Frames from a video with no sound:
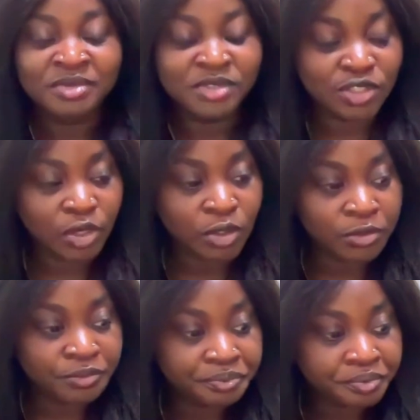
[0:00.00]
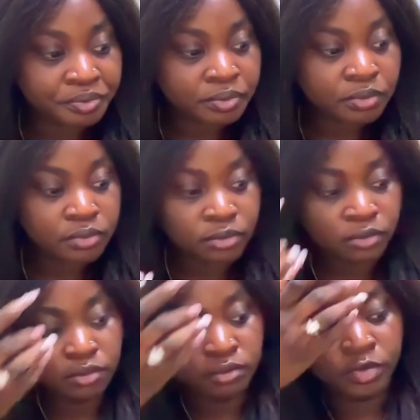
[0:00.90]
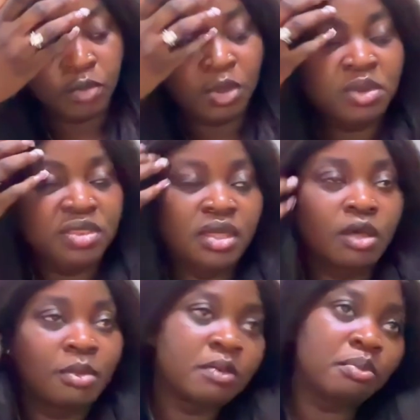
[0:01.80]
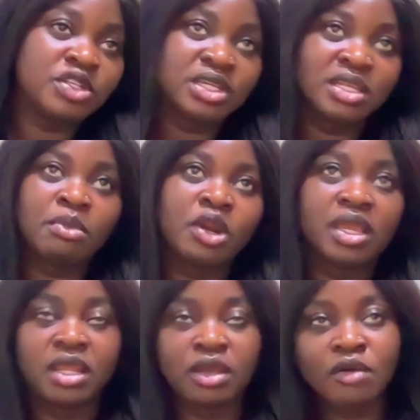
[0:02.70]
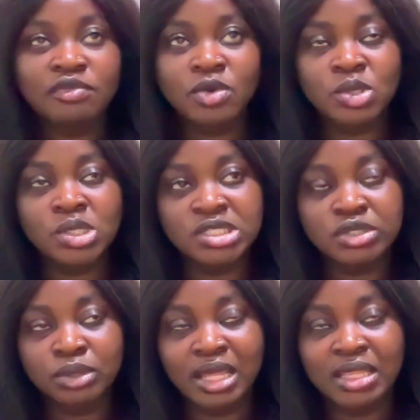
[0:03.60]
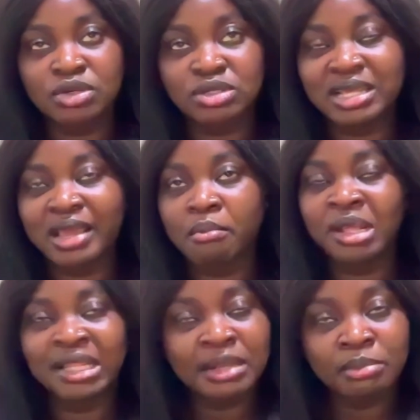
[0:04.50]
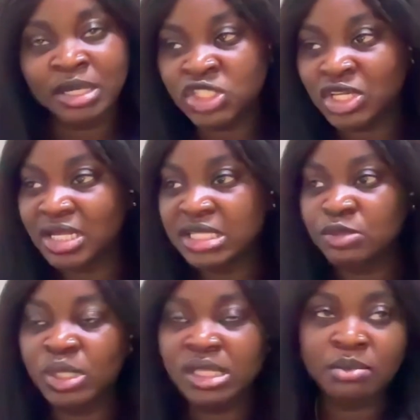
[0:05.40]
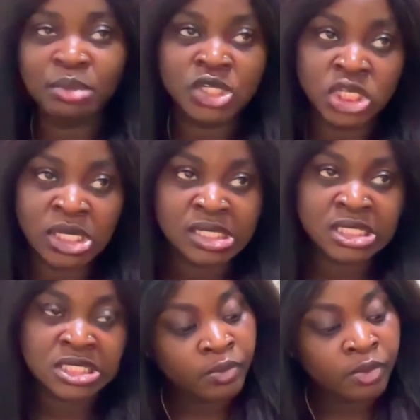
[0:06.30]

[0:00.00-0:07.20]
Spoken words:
So when we think about budget in marketing, of course, like there's like monthly budgets, weekly budgets,